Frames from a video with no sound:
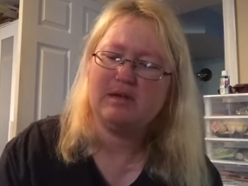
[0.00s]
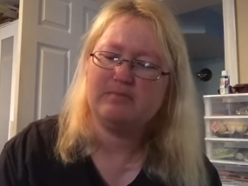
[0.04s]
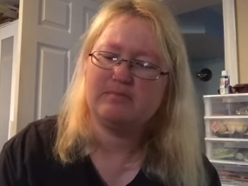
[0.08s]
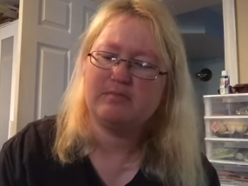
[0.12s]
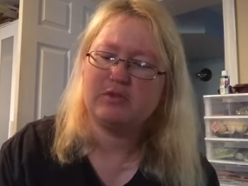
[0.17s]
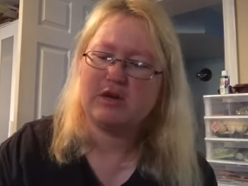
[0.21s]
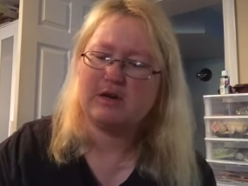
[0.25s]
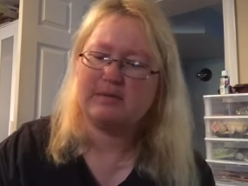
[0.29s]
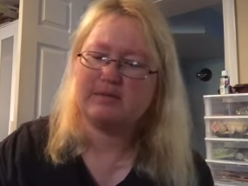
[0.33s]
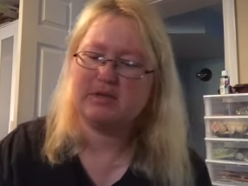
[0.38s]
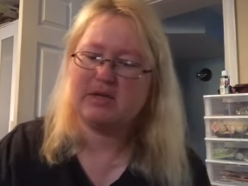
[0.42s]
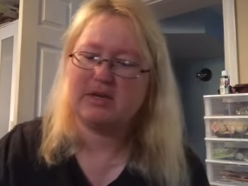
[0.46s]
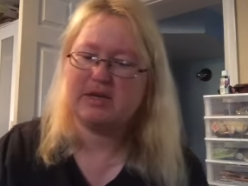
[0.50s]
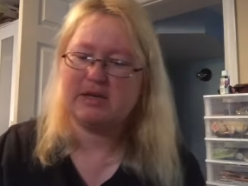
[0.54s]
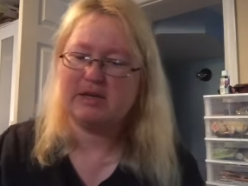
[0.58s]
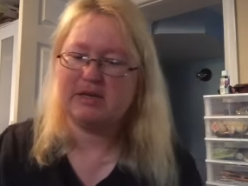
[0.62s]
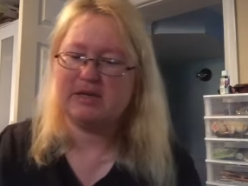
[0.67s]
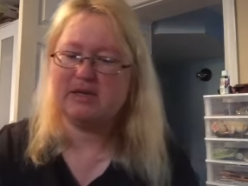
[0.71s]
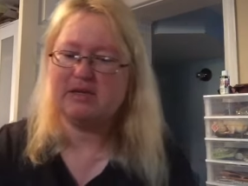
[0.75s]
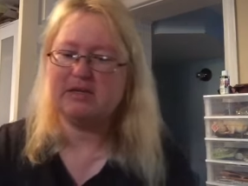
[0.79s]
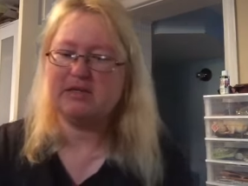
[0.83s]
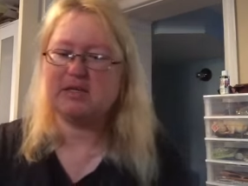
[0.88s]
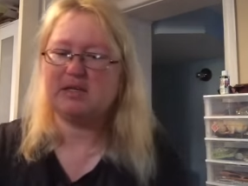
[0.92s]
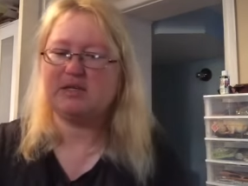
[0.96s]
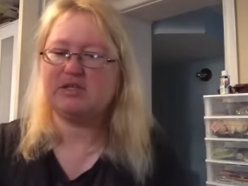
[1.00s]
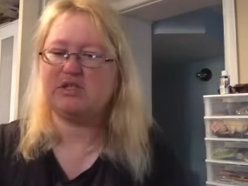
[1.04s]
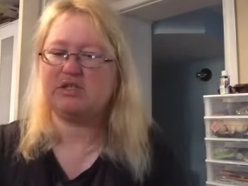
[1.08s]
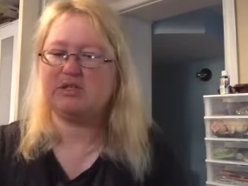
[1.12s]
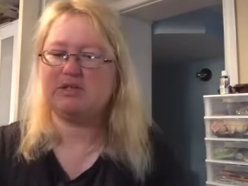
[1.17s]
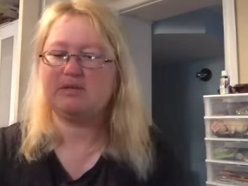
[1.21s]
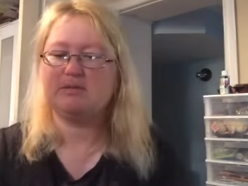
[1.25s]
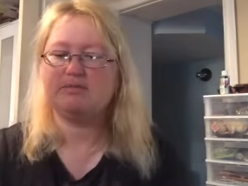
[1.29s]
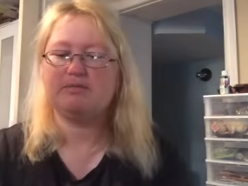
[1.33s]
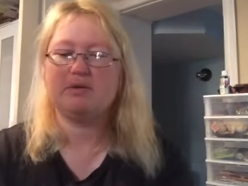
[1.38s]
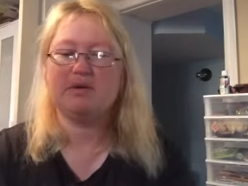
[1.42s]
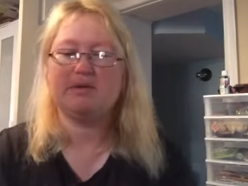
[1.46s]
It probably is. I
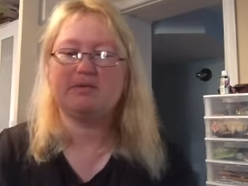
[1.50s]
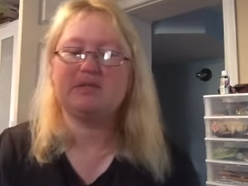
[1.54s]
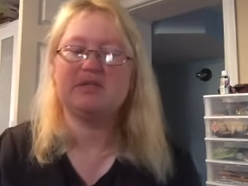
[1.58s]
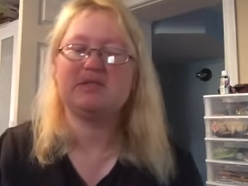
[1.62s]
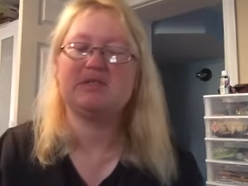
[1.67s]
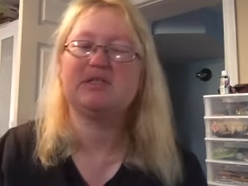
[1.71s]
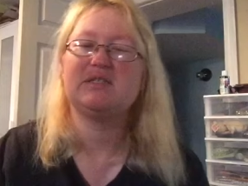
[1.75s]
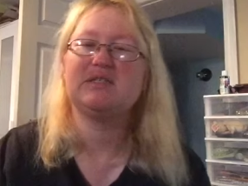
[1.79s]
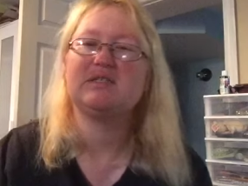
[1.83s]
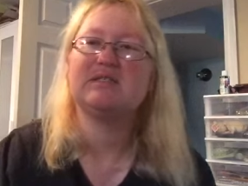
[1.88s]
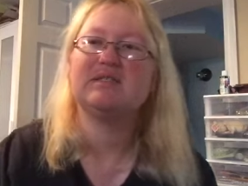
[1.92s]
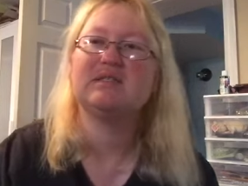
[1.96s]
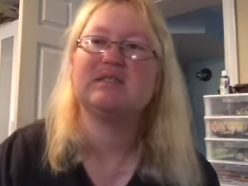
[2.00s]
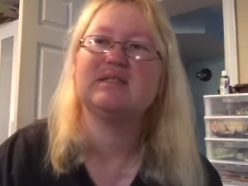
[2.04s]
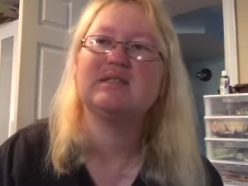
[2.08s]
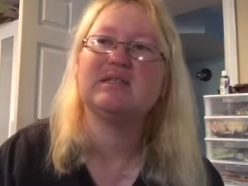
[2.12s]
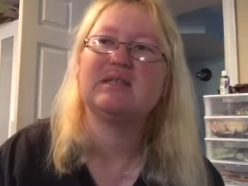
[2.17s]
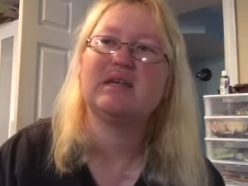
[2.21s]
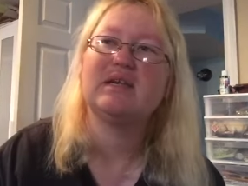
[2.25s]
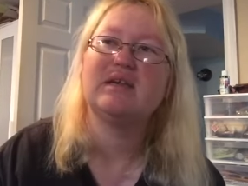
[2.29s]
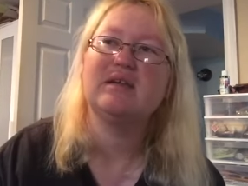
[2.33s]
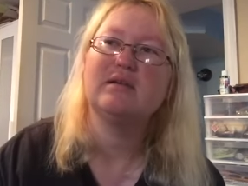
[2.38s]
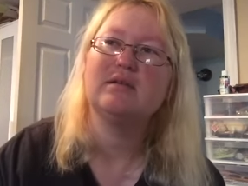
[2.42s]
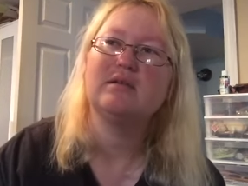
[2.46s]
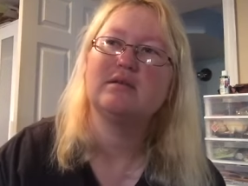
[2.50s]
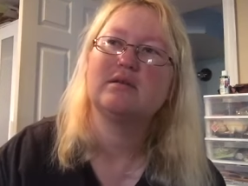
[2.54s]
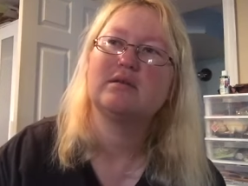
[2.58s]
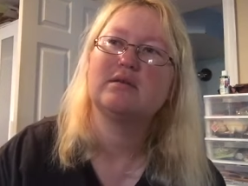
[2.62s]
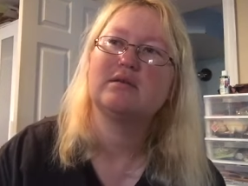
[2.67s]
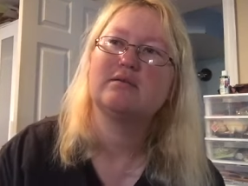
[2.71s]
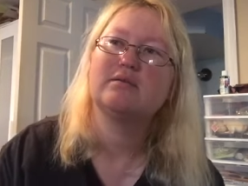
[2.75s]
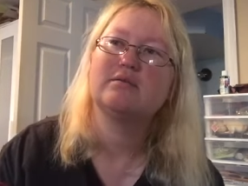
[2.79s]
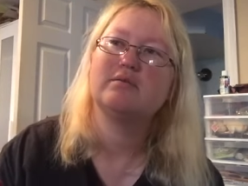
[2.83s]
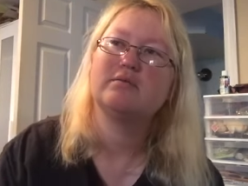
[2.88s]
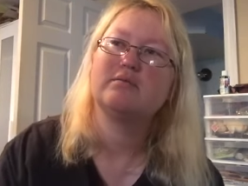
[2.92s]
just probably didn't see it.